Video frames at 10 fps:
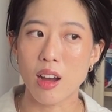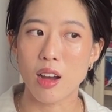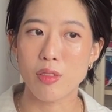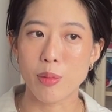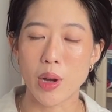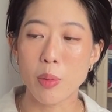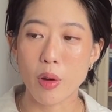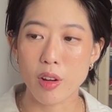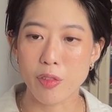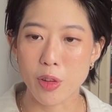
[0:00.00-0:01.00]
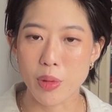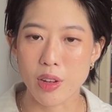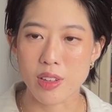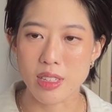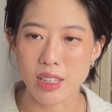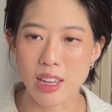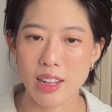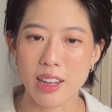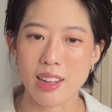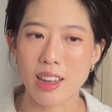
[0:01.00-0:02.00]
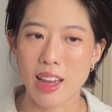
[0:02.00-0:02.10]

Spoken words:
from her point of view, because again, like,